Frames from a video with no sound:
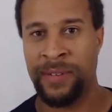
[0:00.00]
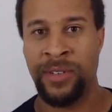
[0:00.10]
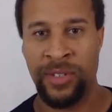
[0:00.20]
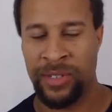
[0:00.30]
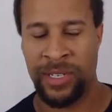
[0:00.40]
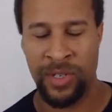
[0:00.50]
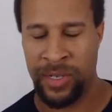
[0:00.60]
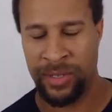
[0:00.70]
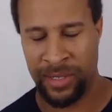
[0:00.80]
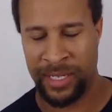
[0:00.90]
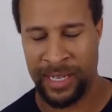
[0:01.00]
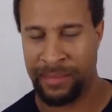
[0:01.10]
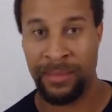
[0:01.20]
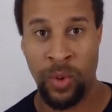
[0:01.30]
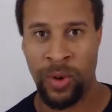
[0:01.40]
You, you usually get
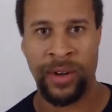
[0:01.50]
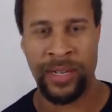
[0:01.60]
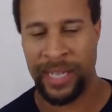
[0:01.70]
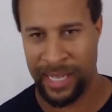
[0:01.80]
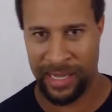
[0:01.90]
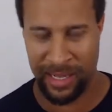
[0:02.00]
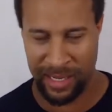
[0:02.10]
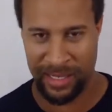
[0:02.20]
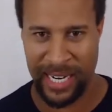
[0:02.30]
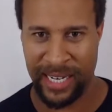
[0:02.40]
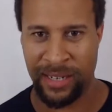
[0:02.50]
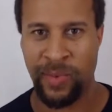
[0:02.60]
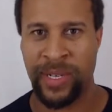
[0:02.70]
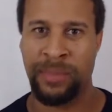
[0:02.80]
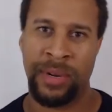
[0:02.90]
more in the container when
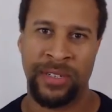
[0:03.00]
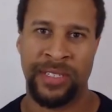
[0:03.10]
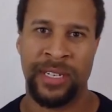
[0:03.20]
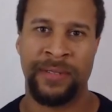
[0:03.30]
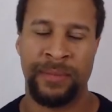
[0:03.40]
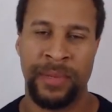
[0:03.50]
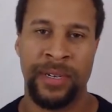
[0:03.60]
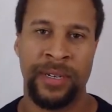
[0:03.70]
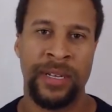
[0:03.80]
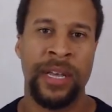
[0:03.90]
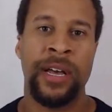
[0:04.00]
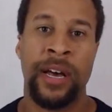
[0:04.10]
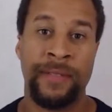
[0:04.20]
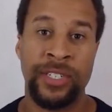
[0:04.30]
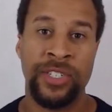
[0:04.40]
you purchase it from a, a
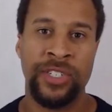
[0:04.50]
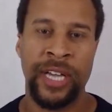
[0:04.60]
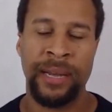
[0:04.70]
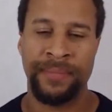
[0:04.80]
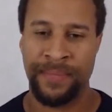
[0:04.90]
fishing shop,